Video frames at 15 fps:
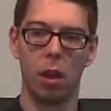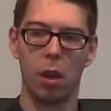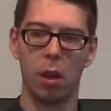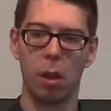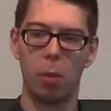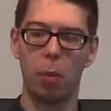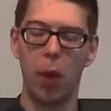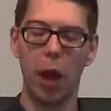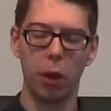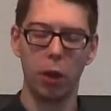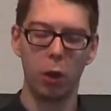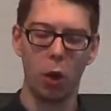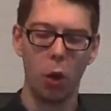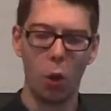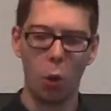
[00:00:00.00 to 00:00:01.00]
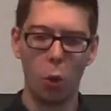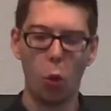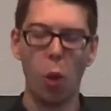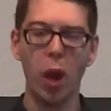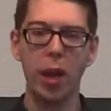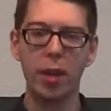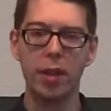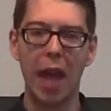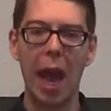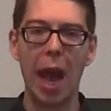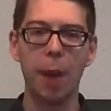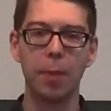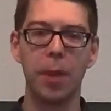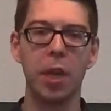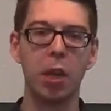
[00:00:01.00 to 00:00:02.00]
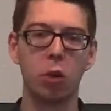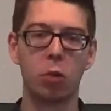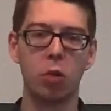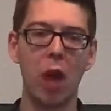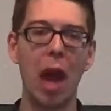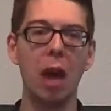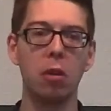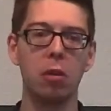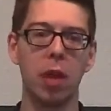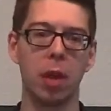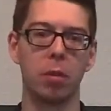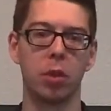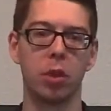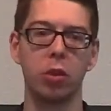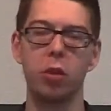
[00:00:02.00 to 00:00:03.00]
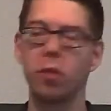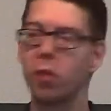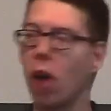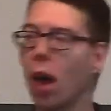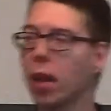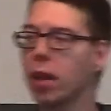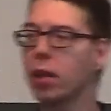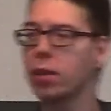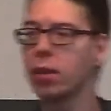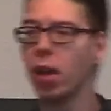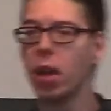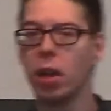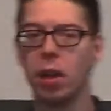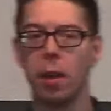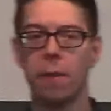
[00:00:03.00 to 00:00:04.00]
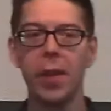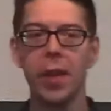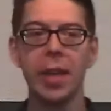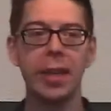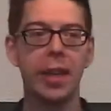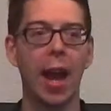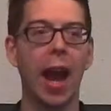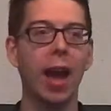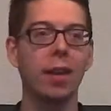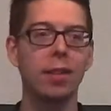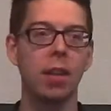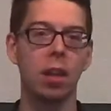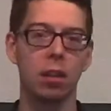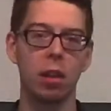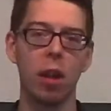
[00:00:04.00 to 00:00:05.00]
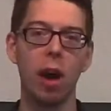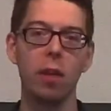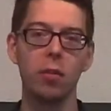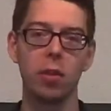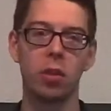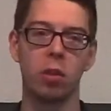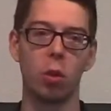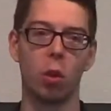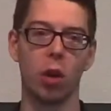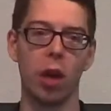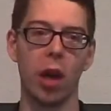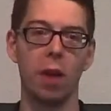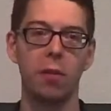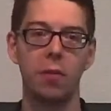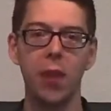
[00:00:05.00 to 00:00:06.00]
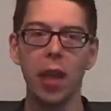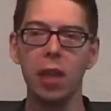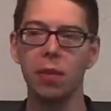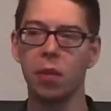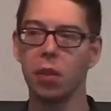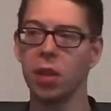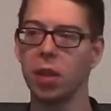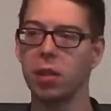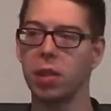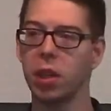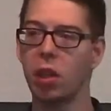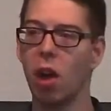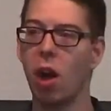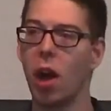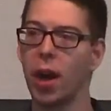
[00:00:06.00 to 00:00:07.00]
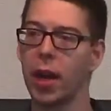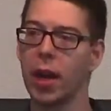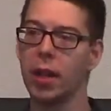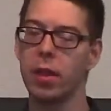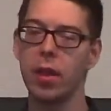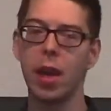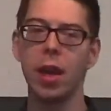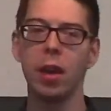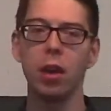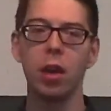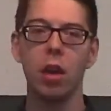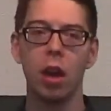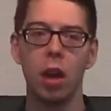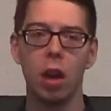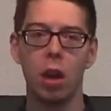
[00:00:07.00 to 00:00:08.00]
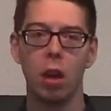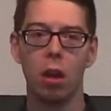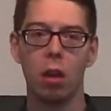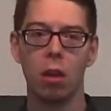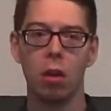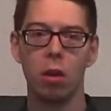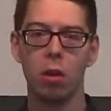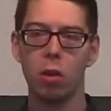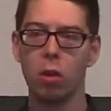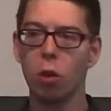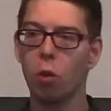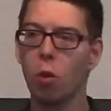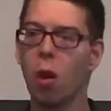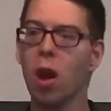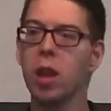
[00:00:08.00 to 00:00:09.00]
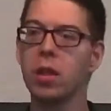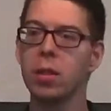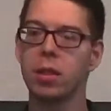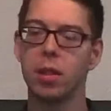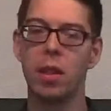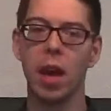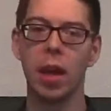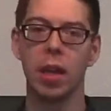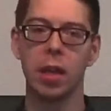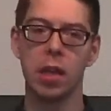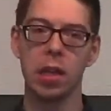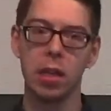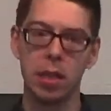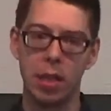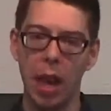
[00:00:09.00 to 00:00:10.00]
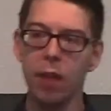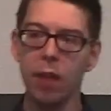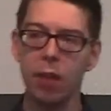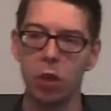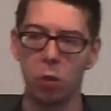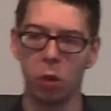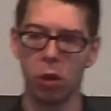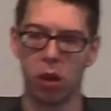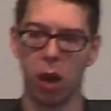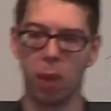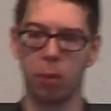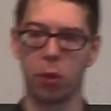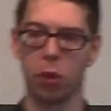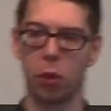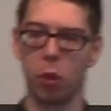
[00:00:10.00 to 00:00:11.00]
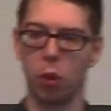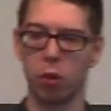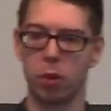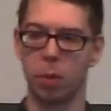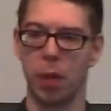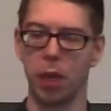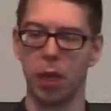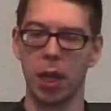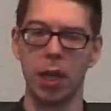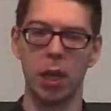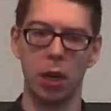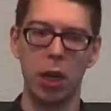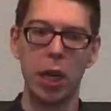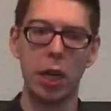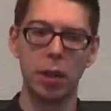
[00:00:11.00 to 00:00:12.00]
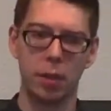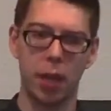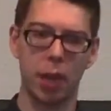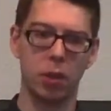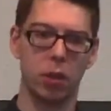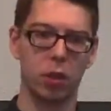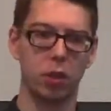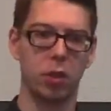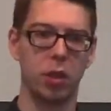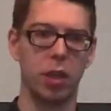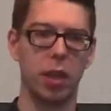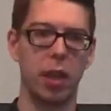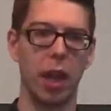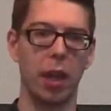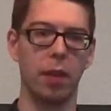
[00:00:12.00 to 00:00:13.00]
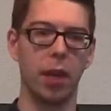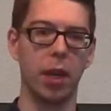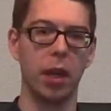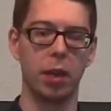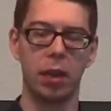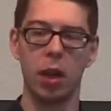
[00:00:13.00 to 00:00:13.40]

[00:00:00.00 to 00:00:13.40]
But what is happening around them? So you've got this fantastic love story of faithfulness to God, and they're the ones that David will come through ultimately. They're ancestors to David and